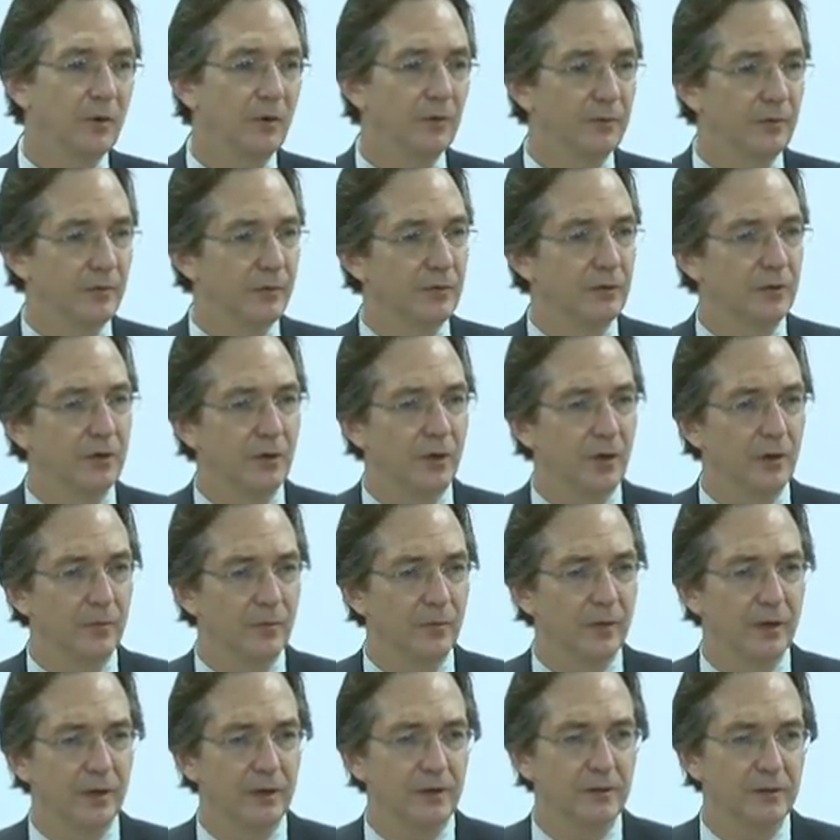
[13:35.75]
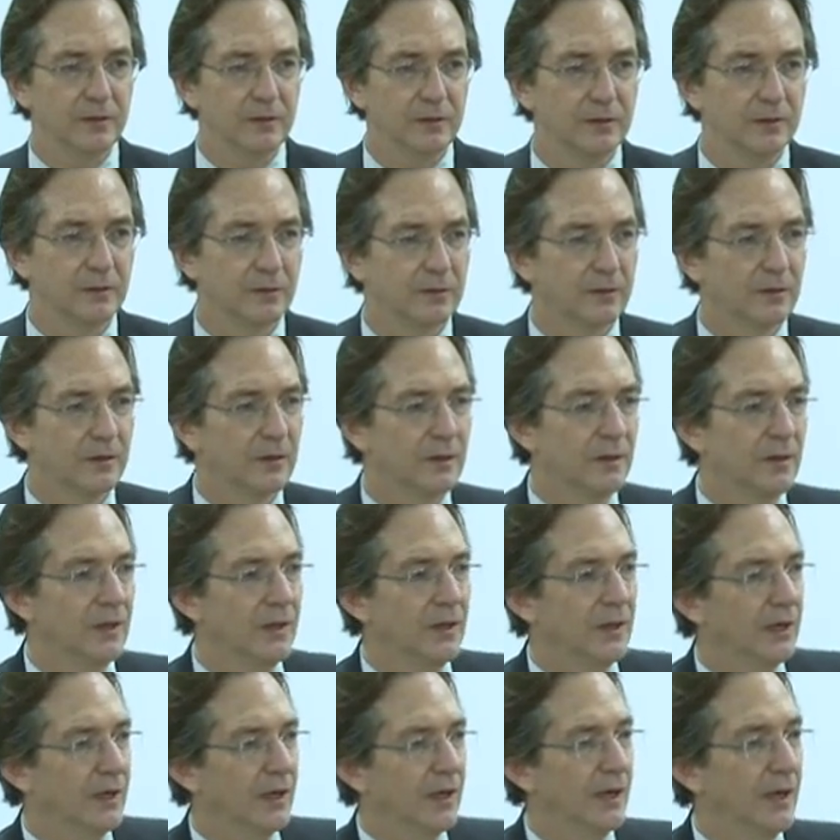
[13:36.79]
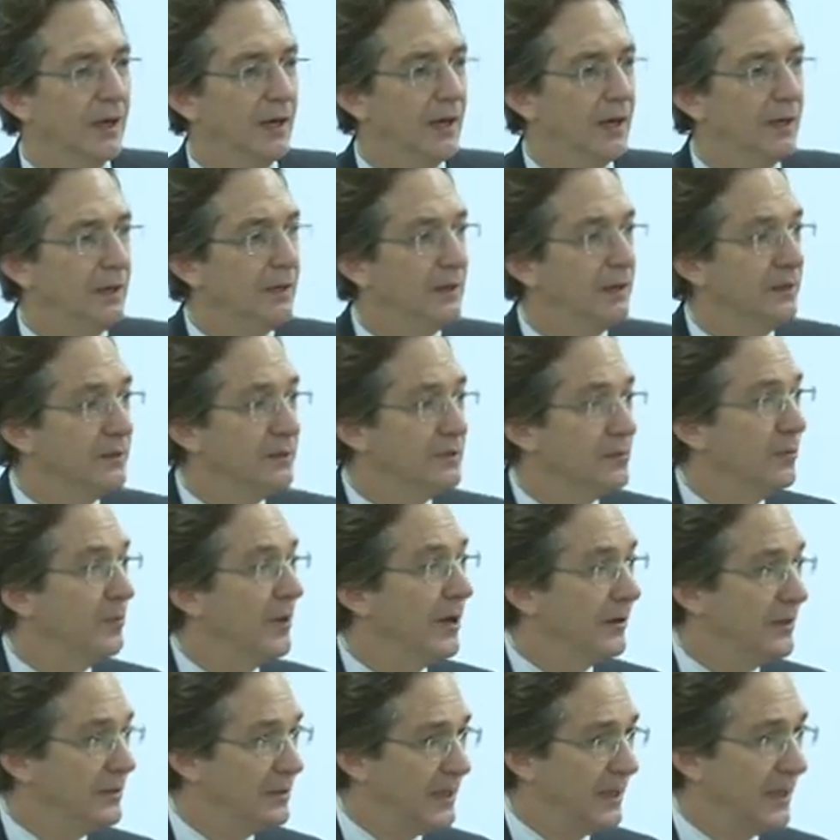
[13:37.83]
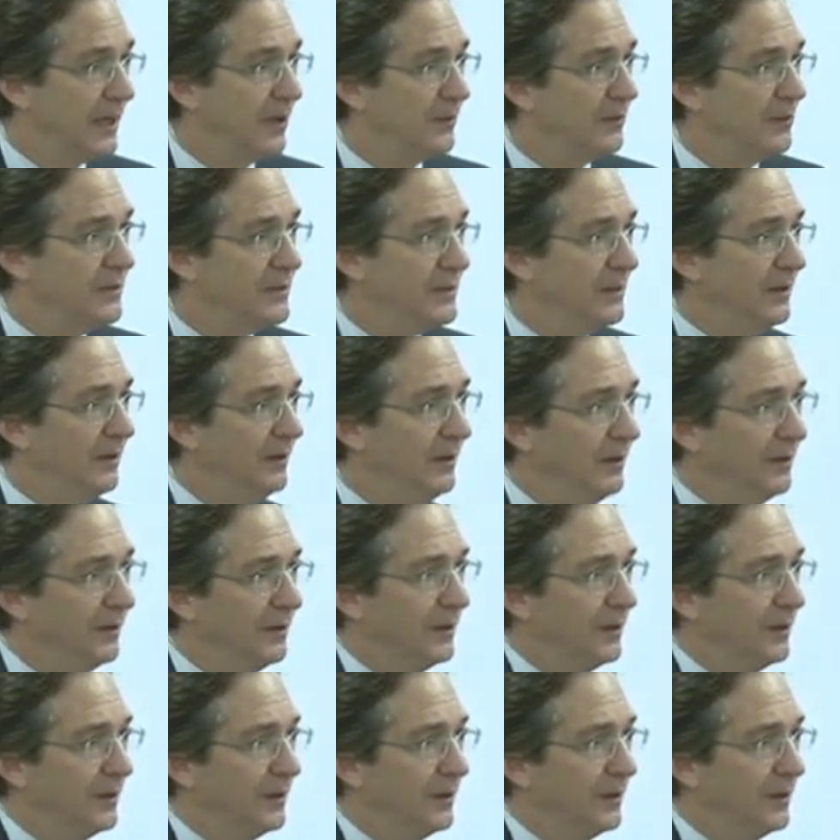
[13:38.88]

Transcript: over the long run. Uh, it is a meritocracy.